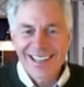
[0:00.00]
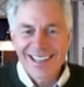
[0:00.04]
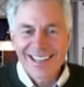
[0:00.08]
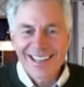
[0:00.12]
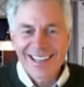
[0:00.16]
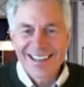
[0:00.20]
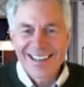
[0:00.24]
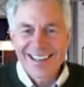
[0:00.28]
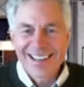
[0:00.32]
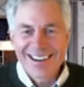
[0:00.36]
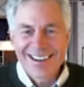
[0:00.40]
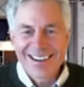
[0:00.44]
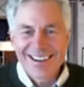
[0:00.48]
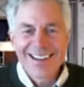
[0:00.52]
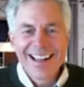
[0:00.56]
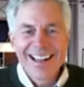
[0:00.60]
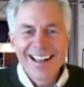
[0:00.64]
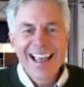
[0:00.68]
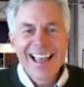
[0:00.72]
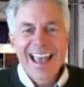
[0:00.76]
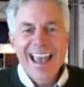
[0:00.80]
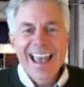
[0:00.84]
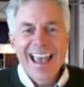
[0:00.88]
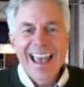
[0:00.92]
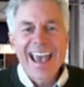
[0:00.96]
And
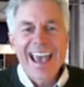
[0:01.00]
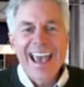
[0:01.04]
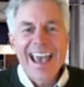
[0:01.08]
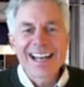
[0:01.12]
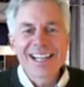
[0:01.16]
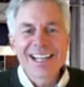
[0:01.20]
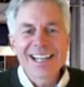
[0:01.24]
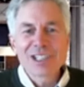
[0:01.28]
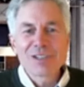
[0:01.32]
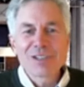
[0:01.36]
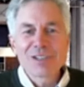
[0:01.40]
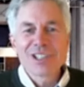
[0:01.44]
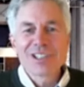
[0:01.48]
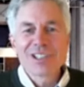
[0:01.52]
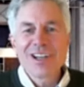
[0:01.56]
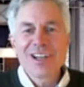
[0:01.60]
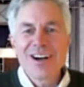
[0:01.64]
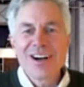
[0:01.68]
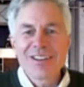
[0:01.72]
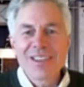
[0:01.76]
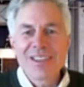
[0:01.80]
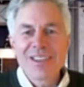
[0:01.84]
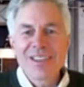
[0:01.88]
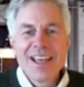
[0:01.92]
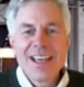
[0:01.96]
as a
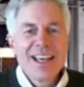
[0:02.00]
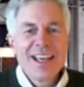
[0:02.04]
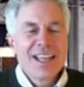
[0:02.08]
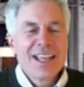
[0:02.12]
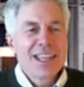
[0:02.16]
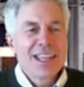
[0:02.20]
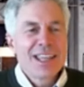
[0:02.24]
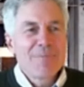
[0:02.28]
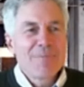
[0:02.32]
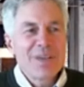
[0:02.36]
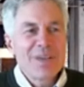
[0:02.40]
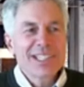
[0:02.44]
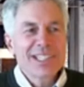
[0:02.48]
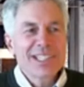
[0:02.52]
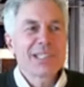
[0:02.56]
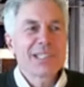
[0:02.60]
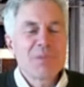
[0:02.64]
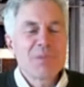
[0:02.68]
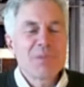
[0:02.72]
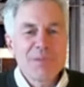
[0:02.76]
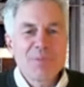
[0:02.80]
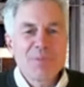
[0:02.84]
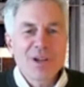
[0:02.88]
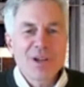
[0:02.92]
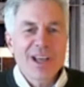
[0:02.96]
result, the
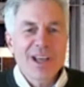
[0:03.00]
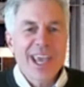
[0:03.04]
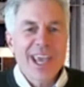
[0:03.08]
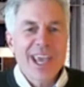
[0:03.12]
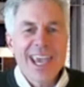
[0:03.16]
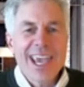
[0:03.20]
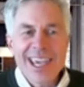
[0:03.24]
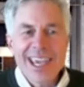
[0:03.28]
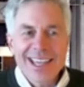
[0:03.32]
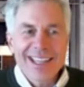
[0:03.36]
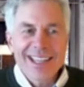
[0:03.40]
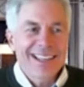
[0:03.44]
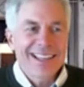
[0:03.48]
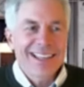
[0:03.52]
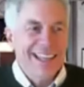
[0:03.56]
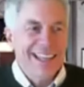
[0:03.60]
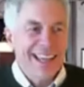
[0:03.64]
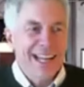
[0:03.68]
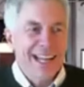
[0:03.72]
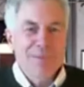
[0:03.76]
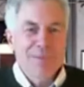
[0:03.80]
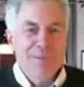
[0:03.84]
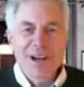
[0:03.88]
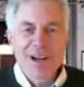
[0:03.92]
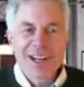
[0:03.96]
business people hate
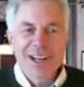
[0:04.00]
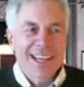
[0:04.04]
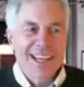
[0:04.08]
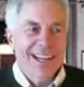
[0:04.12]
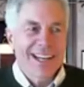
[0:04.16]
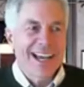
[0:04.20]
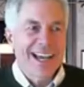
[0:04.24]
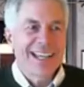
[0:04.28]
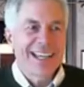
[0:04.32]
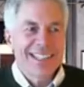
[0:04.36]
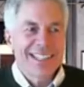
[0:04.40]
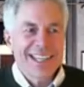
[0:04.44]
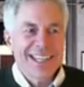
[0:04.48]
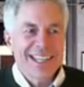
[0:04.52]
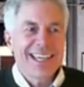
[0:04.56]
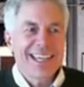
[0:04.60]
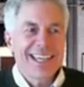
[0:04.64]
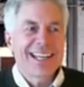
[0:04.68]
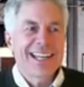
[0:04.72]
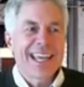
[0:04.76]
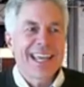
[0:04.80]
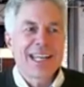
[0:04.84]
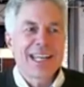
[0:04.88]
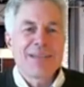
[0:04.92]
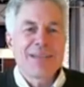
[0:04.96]
anybody in IT
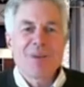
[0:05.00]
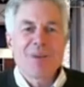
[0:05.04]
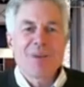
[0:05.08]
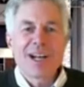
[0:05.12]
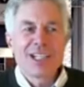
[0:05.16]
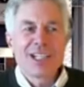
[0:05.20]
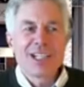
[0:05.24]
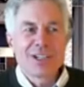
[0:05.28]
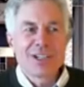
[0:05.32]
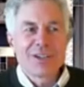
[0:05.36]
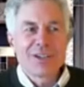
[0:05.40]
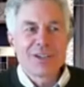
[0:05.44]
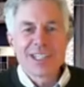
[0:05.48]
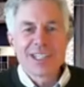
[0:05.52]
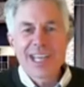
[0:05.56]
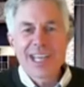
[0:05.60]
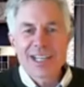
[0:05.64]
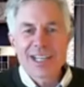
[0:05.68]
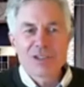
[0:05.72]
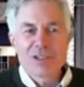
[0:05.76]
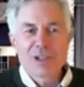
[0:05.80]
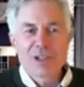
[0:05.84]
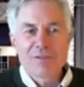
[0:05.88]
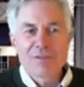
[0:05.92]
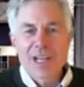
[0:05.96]
and anybody doing
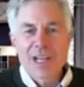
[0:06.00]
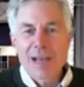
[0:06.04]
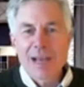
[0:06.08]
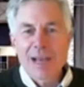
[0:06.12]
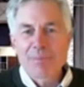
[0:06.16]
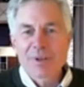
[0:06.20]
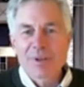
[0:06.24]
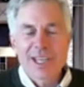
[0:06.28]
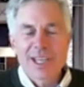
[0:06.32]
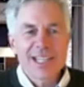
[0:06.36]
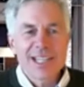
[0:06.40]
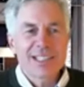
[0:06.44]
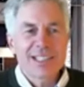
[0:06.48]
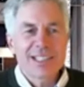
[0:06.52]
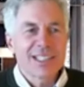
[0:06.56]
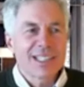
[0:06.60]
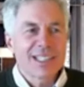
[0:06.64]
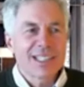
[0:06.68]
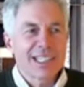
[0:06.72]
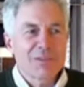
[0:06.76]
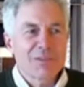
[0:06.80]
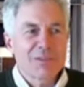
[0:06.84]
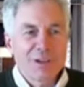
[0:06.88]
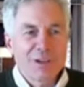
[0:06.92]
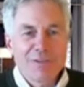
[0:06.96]
data-driven applications
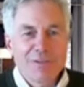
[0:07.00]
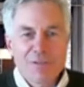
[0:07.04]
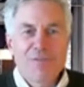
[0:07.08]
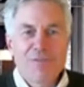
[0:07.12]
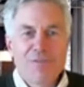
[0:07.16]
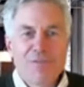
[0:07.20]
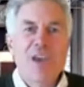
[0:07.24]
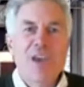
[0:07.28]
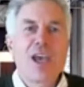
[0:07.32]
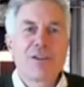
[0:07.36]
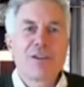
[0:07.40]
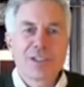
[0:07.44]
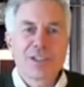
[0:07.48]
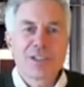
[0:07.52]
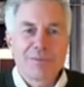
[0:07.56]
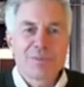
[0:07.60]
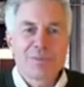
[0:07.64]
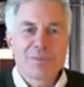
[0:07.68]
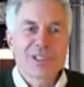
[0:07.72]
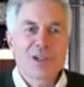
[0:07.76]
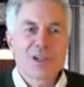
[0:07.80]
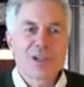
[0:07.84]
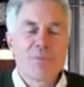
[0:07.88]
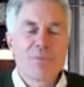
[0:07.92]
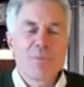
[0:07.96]
because we've failed them
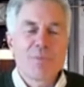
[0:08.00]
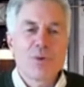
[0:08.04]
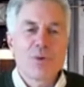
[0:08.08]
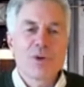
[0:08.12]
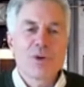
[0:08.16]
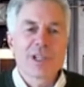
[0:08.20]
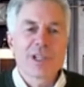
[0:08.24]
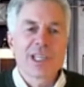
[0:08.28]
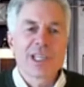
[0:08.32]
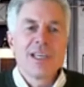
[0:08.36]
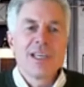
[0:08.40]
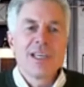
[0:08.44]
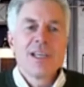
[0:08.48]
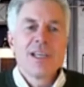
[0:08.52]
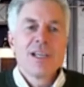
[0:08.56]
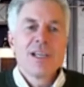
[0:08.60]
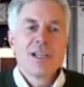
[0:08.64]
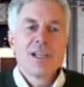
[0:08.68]
so poorly.